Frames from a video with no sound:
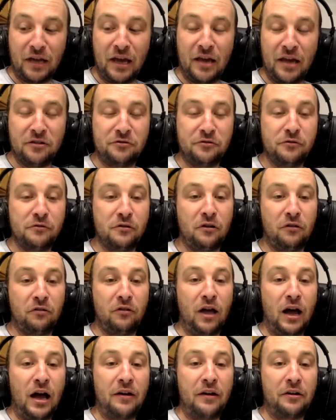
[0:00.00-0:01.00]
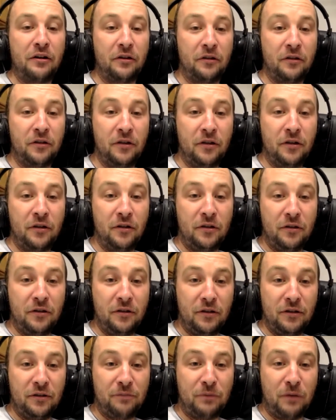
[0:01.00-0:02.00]
Andrew Galata
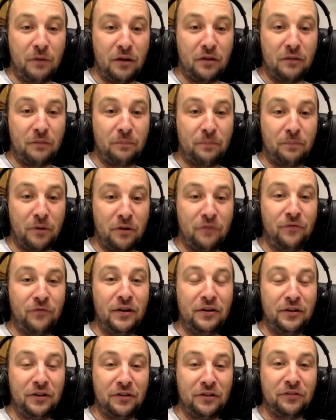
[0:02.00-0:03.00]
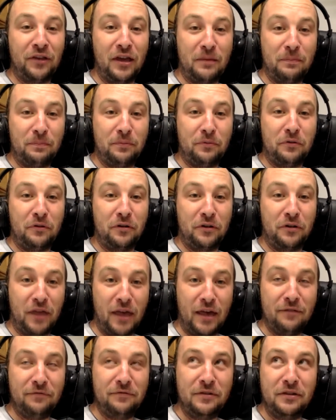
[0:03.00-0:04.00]
is probably the perfect example on
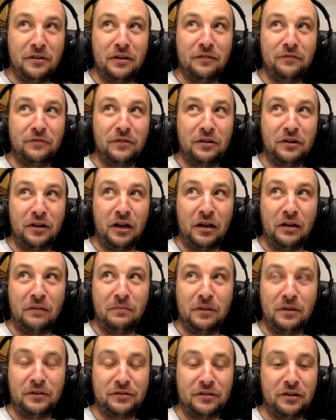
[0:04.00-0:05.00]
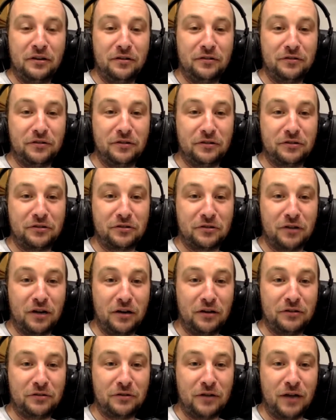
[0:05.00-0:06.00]
every given night, because here's this
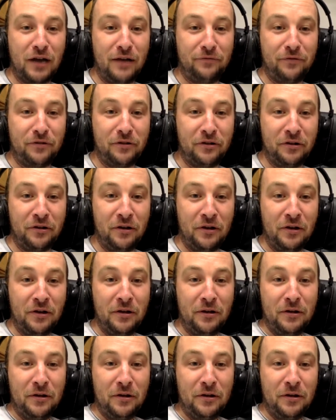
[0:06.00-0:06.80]
truck driver